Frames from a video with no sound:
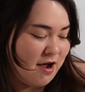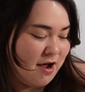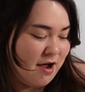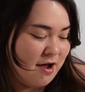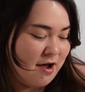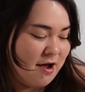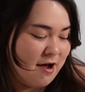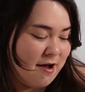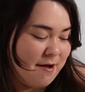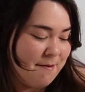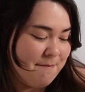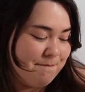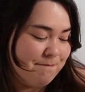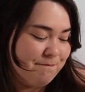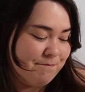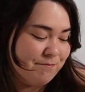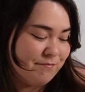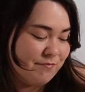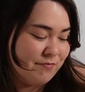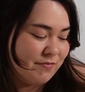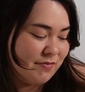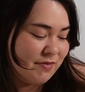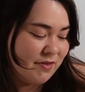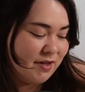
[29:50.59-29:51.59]
um
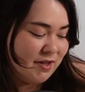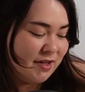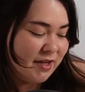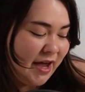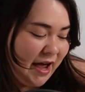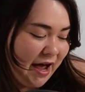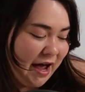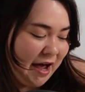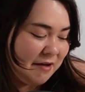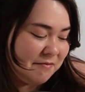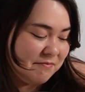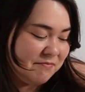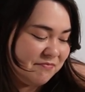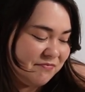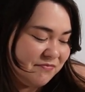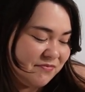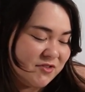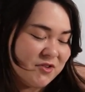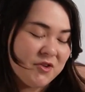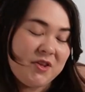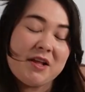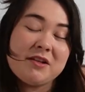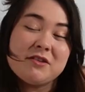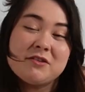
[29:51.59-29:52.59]
yeah
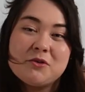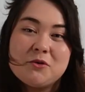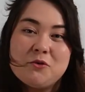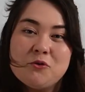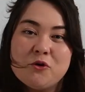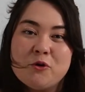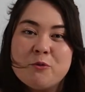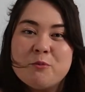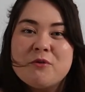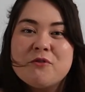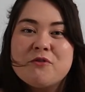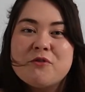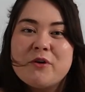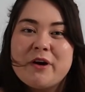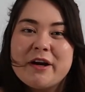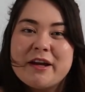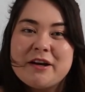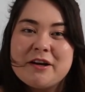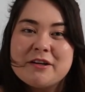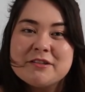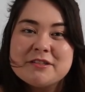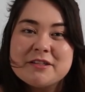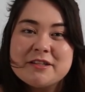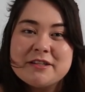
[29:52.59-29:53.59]
so that's cool. Before I
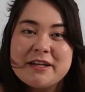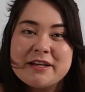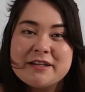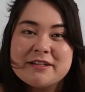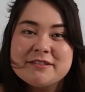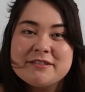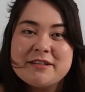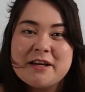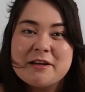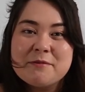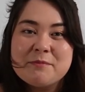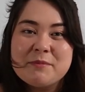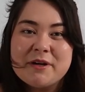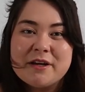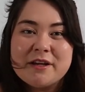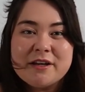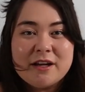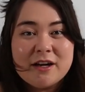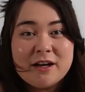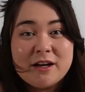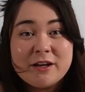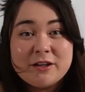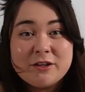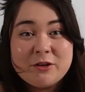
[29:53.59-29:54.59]
get on to the next segment,
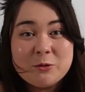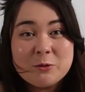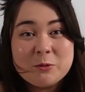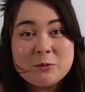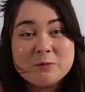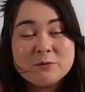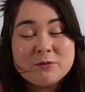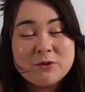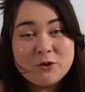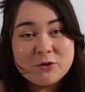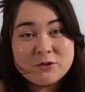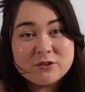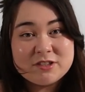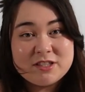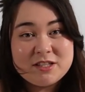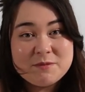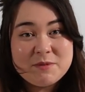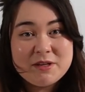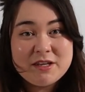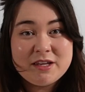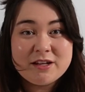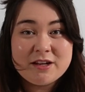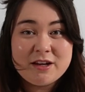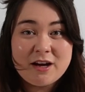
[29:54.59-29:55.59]
uh, you'll you'll see
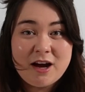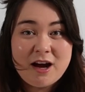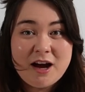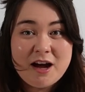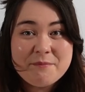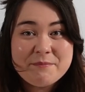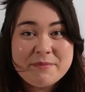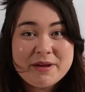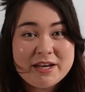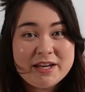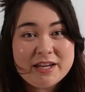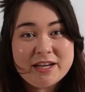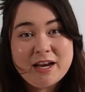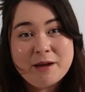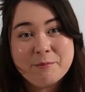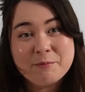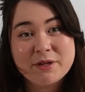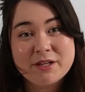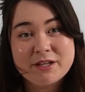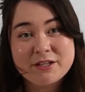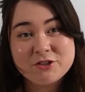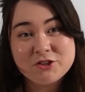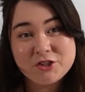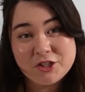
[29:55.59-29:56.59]
me in a hot minute.
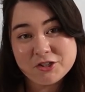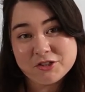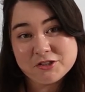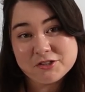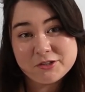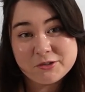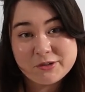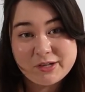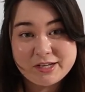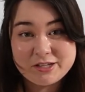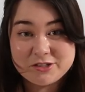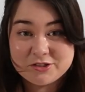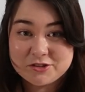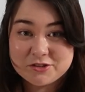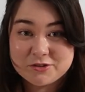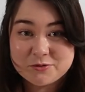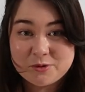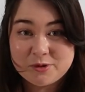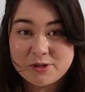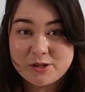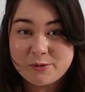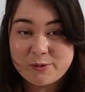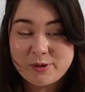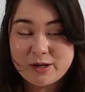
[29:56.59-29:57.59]
I'm gonna change locations
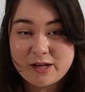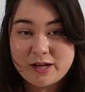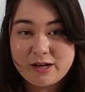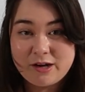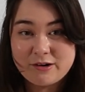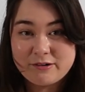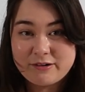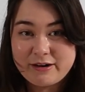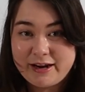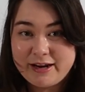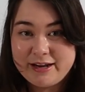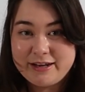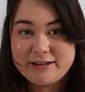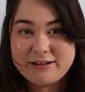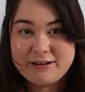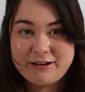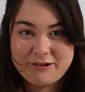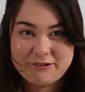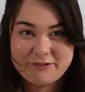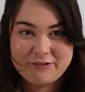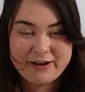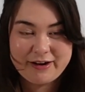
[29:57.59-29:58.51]
really quick. All right, all